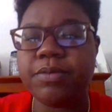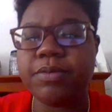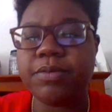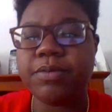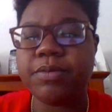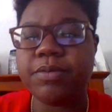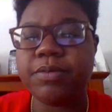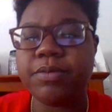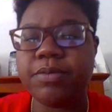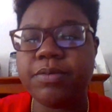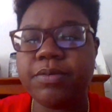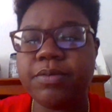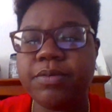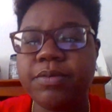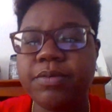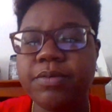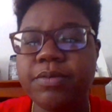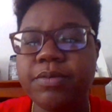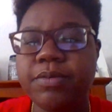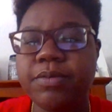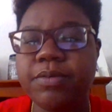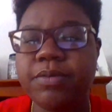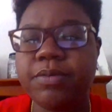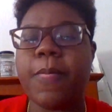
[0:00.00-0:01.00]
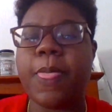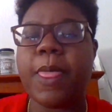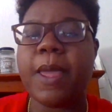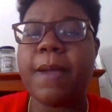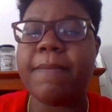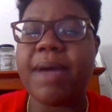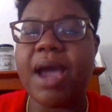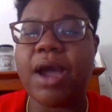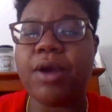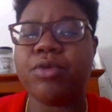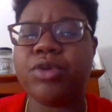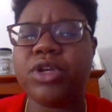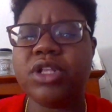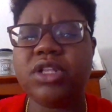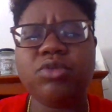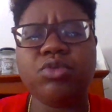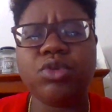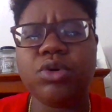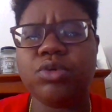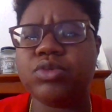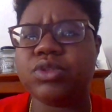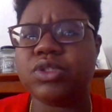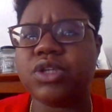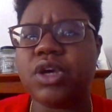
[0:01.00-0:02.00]
or my dad about really
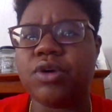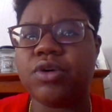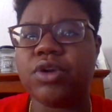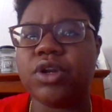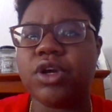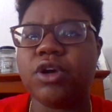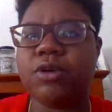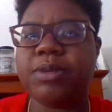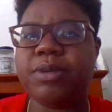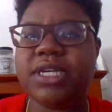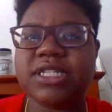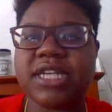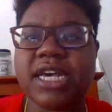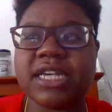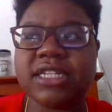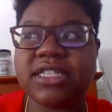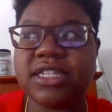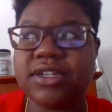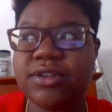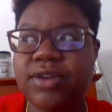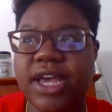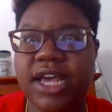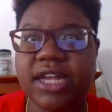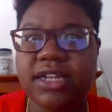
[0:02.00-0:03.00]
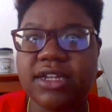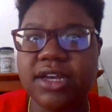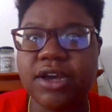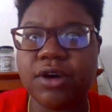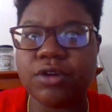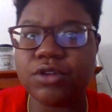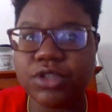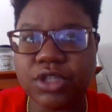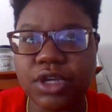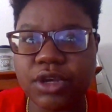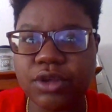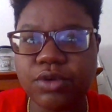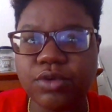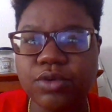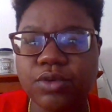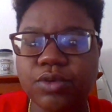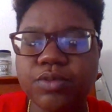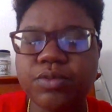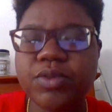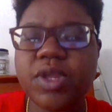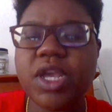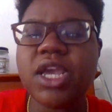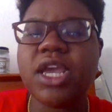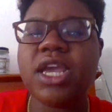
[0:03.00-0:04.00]
what was going on, because I still had to go to school.
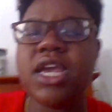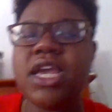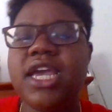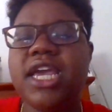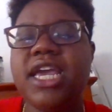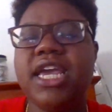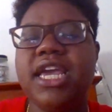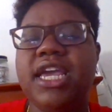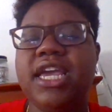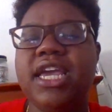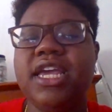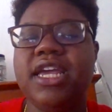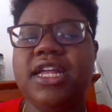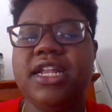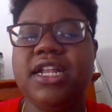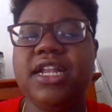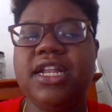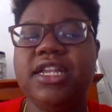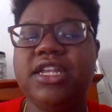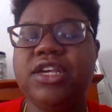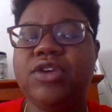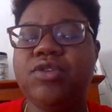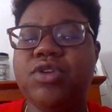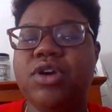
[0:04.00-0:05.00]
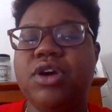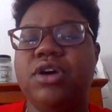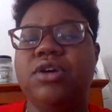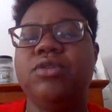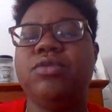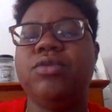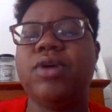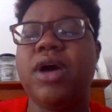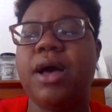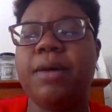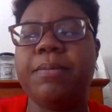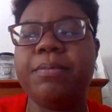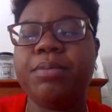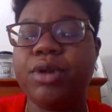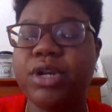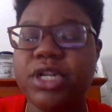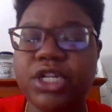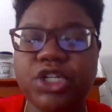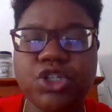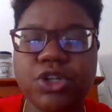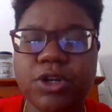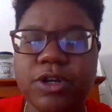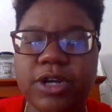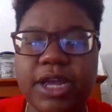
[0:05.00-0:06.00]
And, I'm pretty
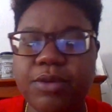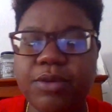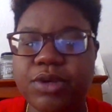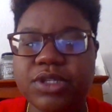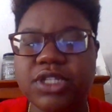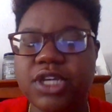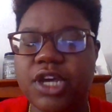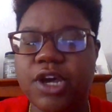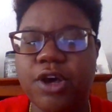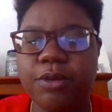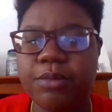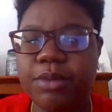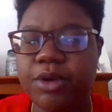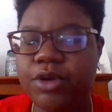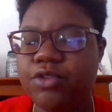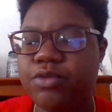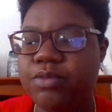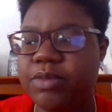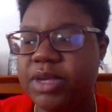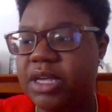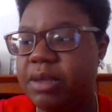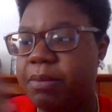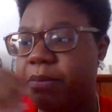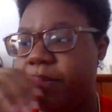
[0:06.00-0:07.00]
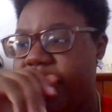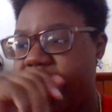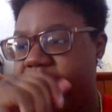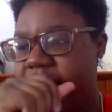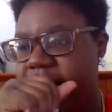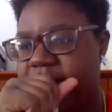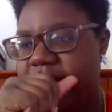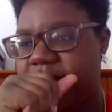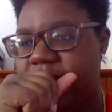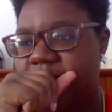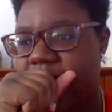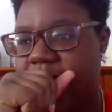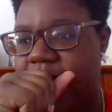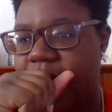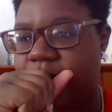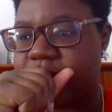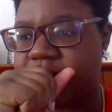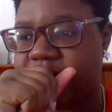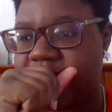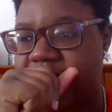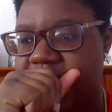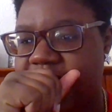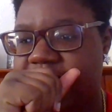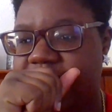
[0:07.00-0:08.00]
sure they wasn't going to move me. But I
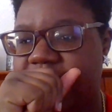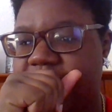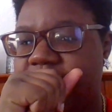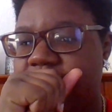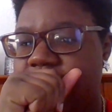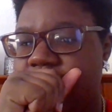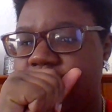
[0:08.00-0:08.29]
think